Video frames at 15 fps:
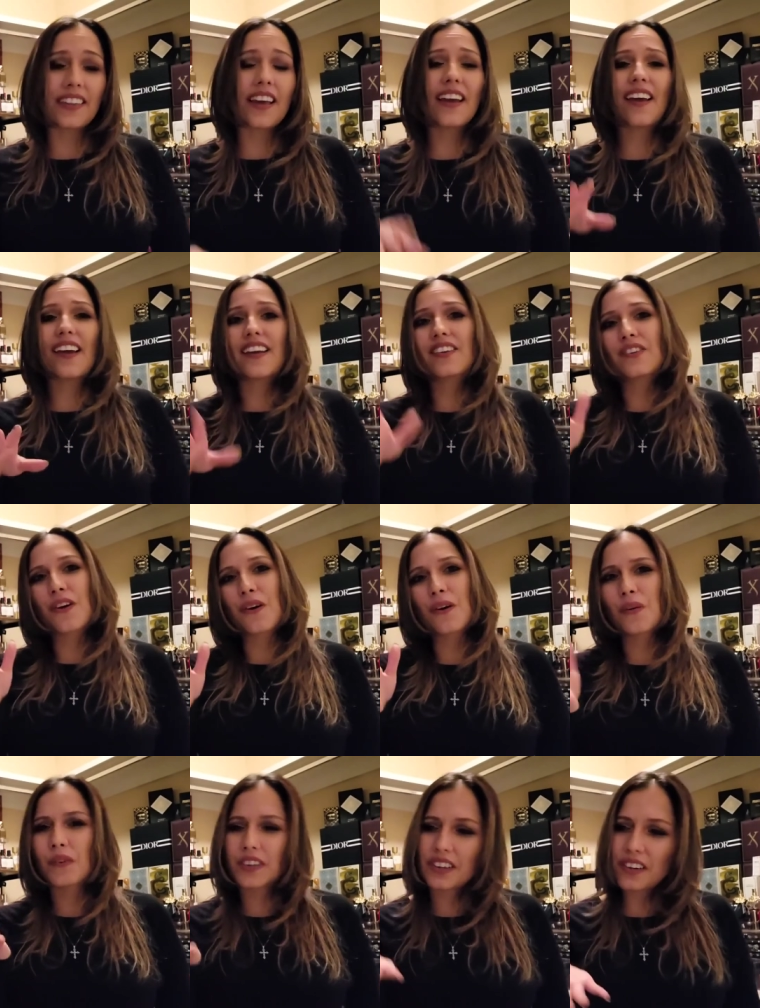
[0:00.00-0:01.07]
hey,
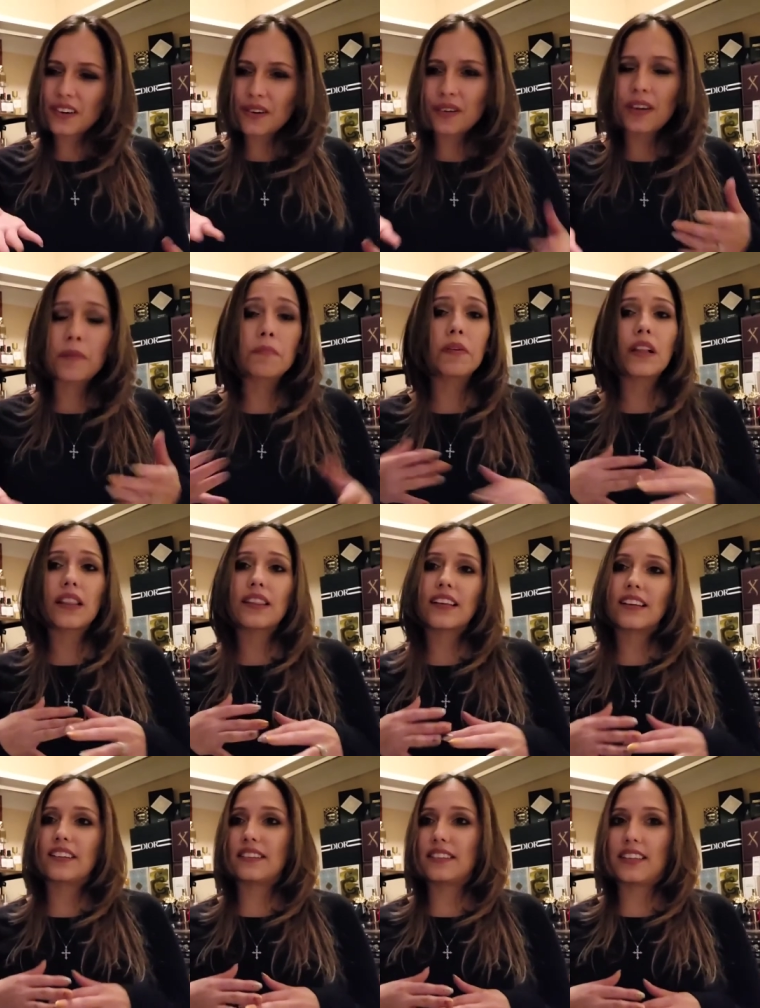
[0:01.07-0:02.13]
no, you know,
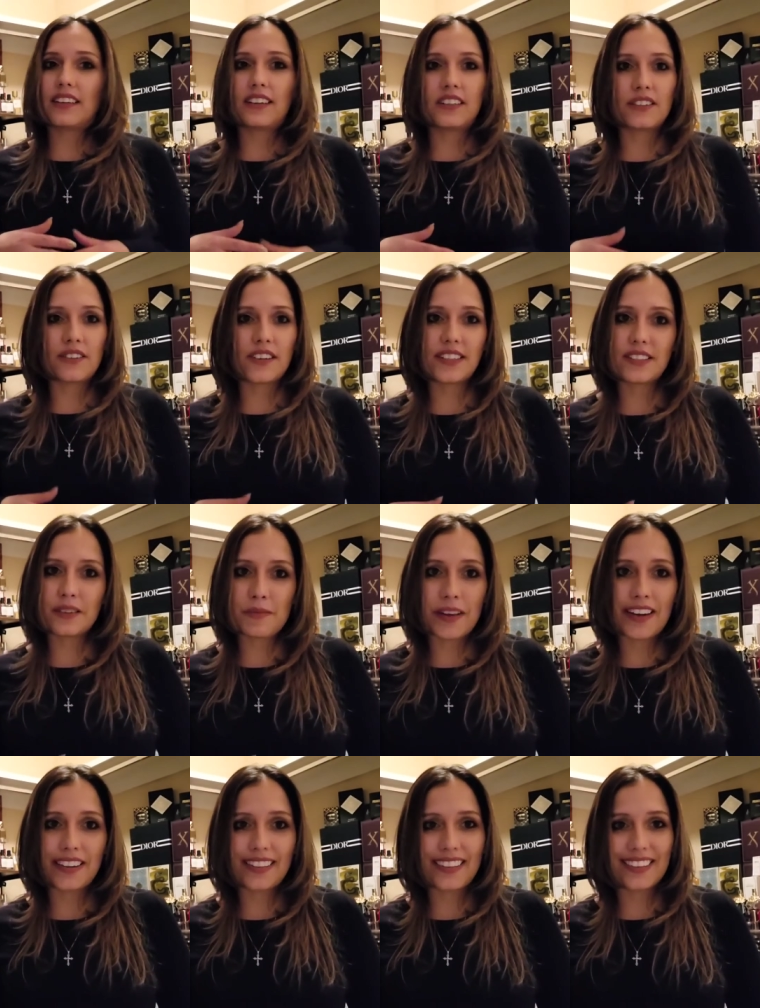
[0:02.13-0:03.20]
completely
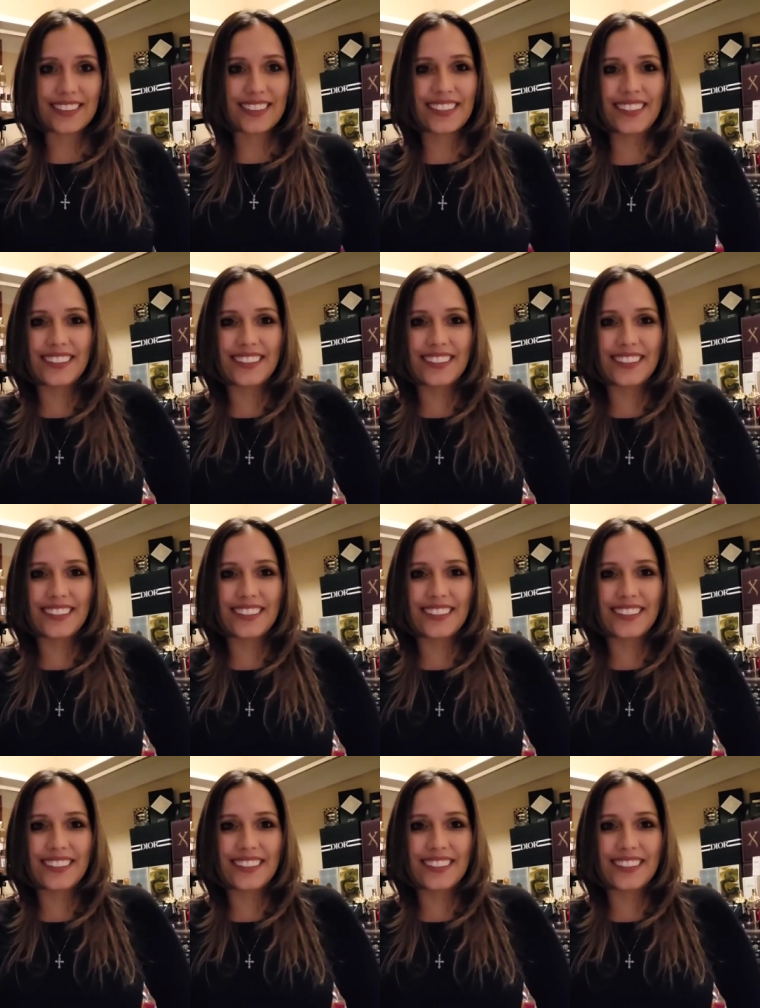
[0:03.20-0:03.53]
underestimated this.